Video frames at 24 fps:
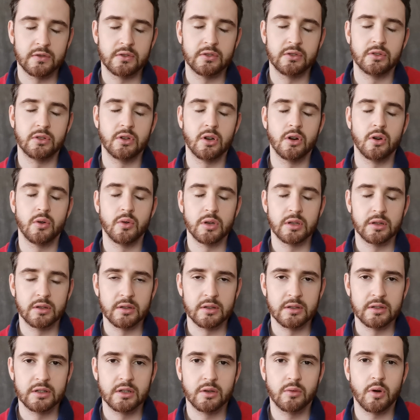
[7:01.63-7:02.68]
to go into
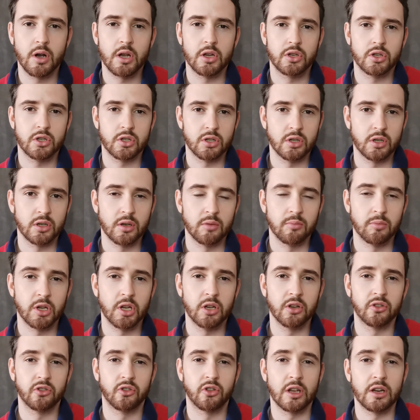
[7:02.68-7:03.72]
this question,
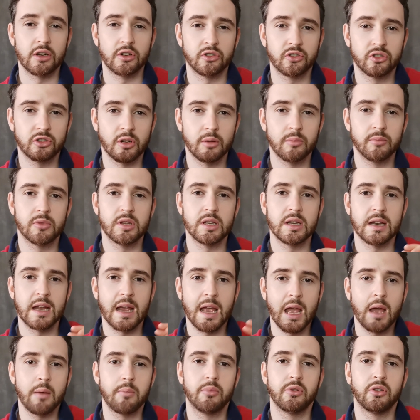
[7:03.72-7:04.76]
because there's something that
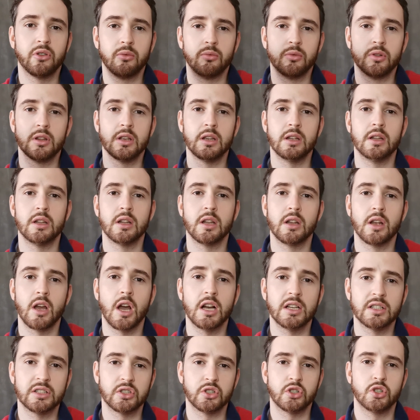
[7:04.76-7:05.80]
happens within
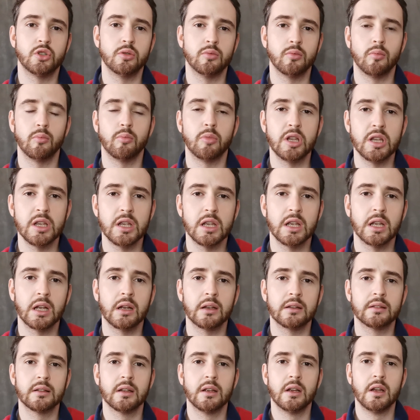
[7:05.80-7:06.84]
us human
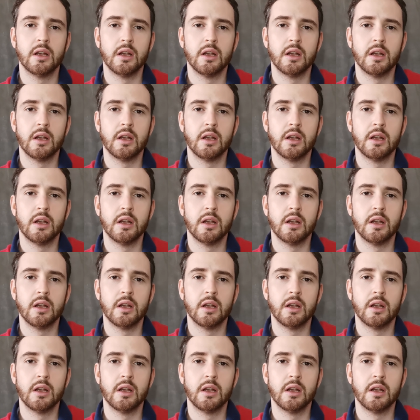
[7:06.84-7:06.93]
beings